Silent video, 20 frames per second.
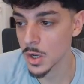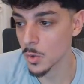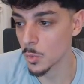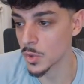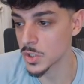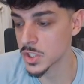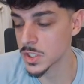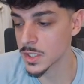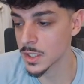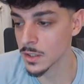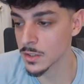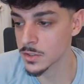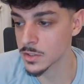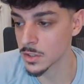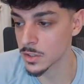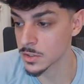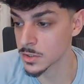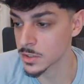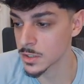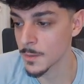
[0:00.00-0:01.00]
which tells
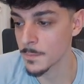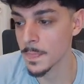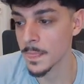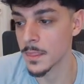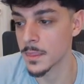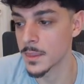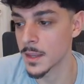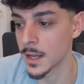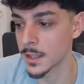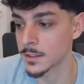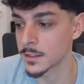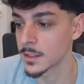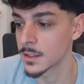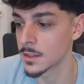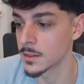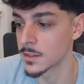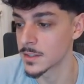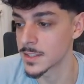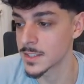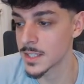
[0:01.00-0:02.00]
us that
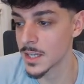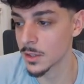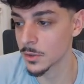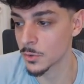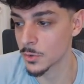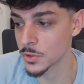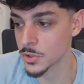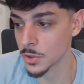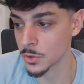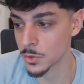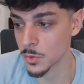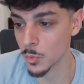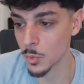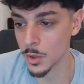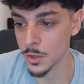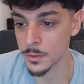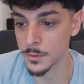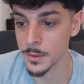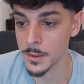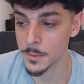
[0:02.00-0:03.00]
the sellers are the
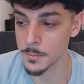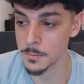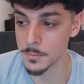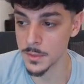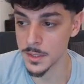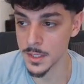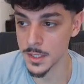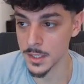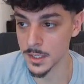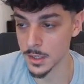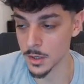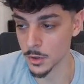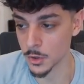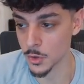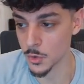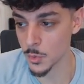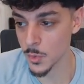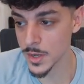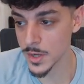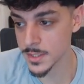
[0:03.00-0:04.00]
one being
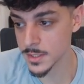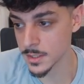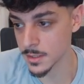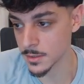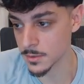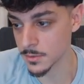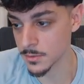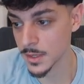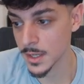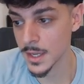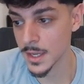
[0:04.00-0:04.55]
aggressive